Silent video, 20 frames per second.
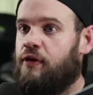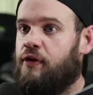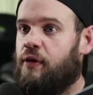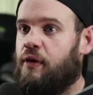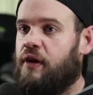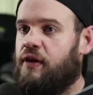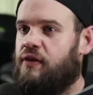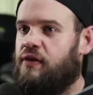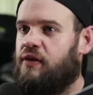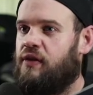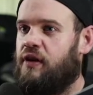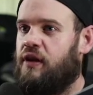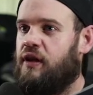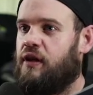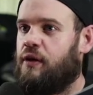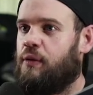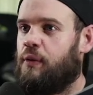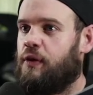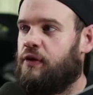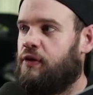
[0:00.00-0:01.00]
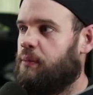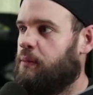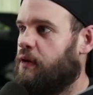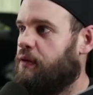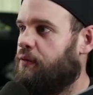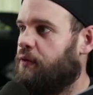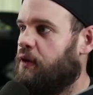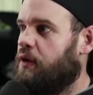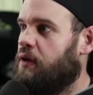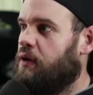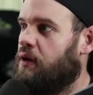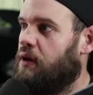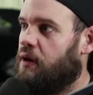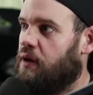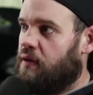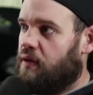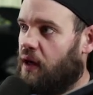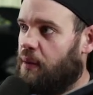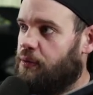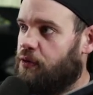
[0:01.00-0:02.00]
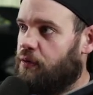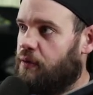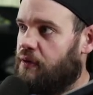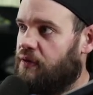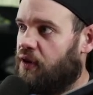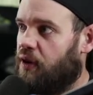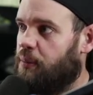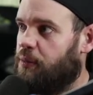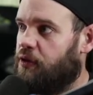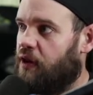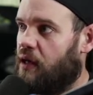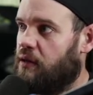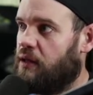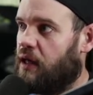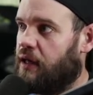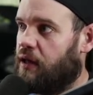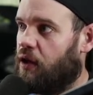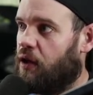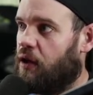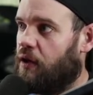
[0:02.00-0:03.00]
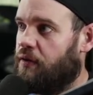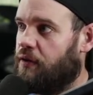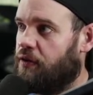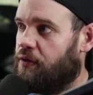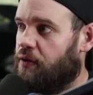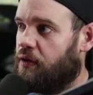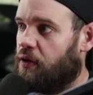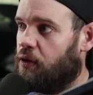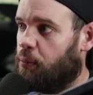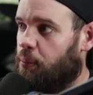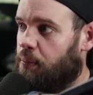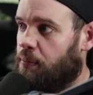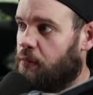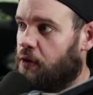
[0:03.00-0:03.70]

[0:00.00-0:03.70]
So let's hear what some different types of reverb sound like on this little